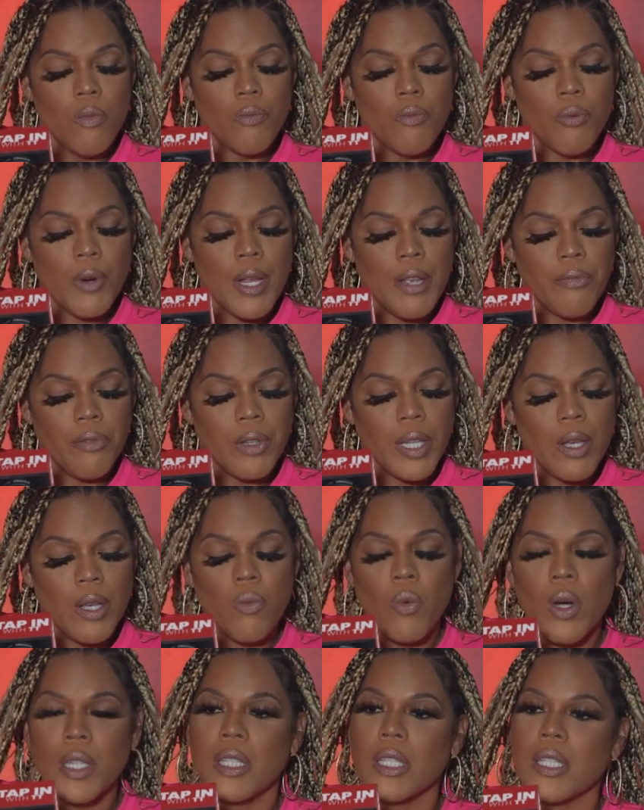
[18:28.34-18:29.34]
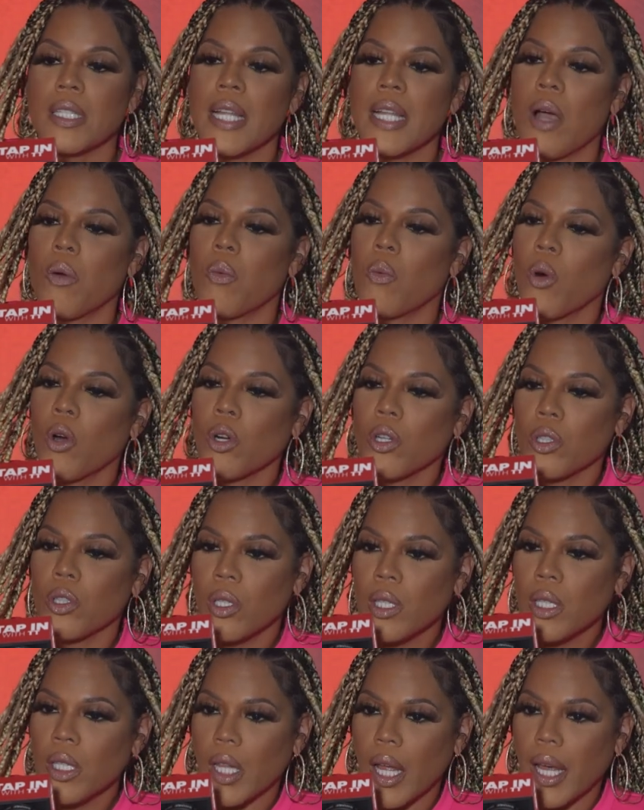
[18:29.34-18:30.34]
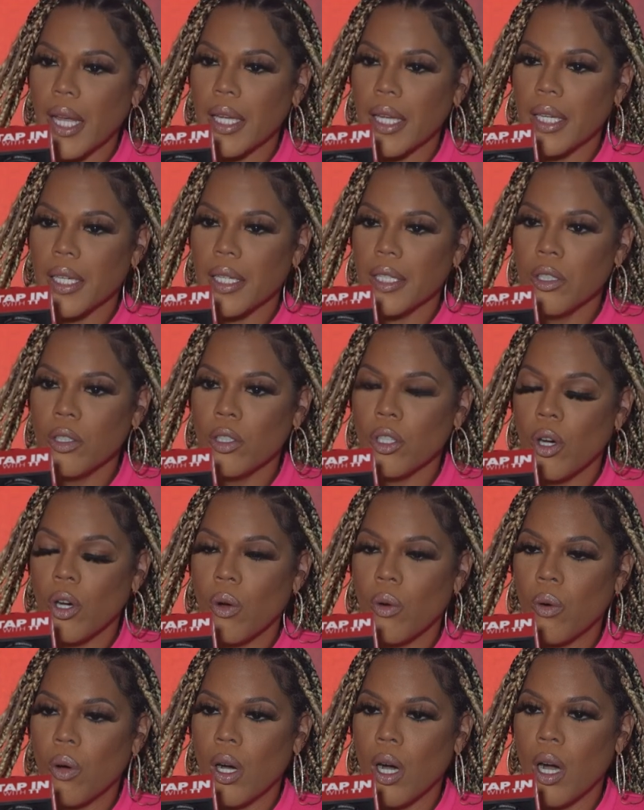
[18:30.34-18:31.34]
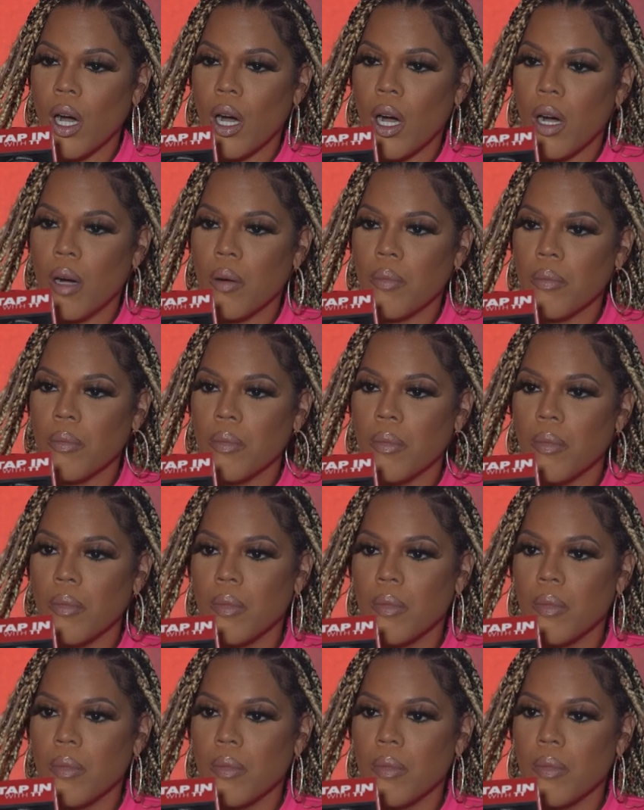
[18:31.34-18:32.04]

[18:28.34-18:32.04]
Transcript: briefly, what does that work look like? You know, mm. um,